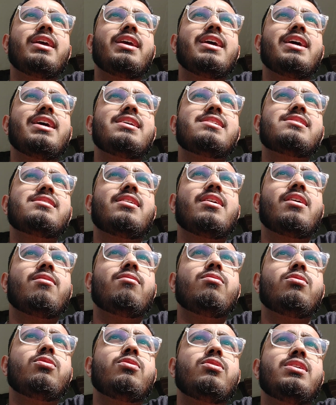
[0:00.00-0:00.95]
guess
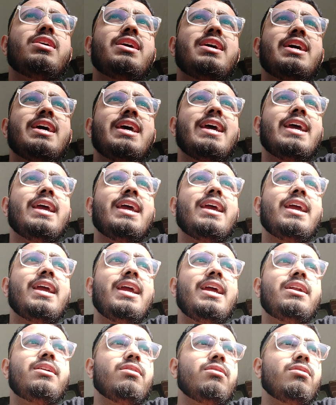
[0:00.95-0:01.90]
around on
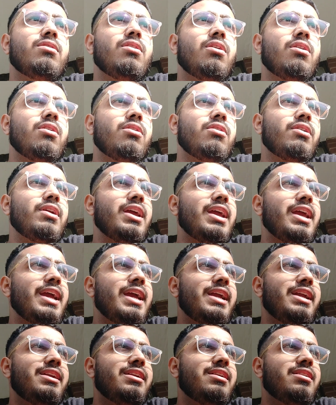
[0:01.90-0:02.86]
8 o'clock or
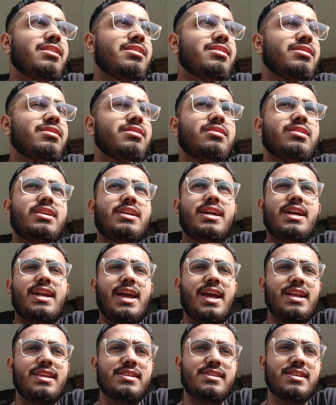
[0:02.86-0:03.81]

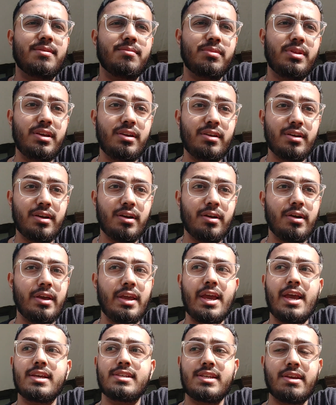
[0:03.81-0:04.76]
8:10 something.
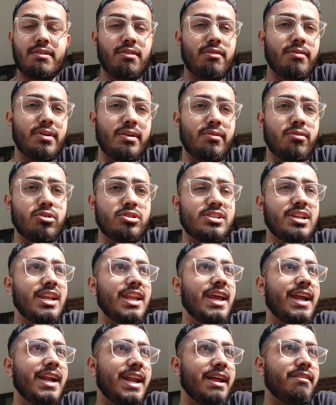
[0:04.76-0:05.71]
Yes, everybody was
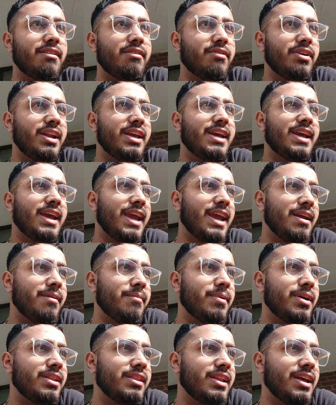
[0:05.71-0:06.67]
late. Everybody
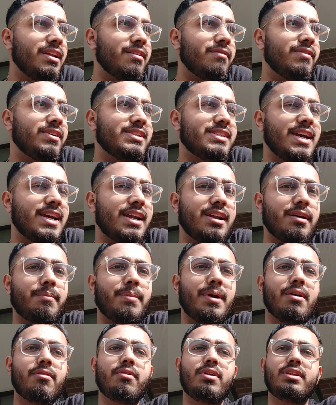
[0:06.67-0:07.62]
came, and then we set
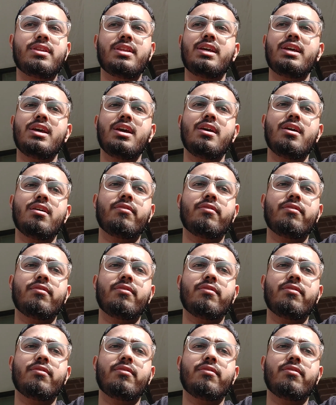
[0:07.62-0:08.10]
up everything.